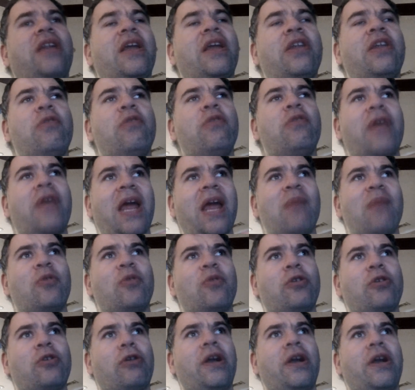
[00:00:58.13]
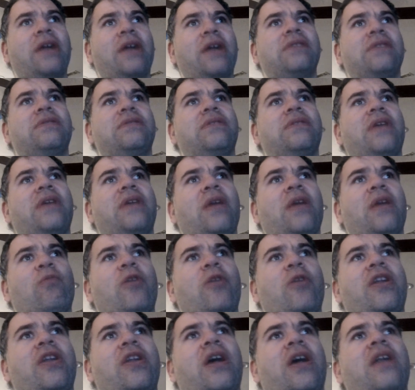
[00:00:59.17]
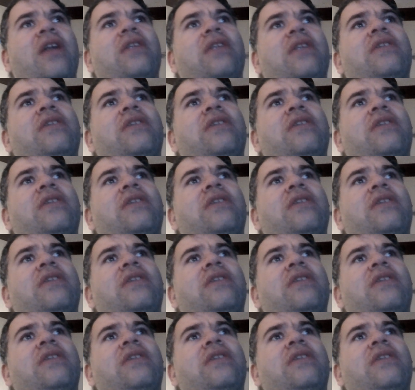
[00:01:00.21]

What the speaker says: do camera tricks and whatnot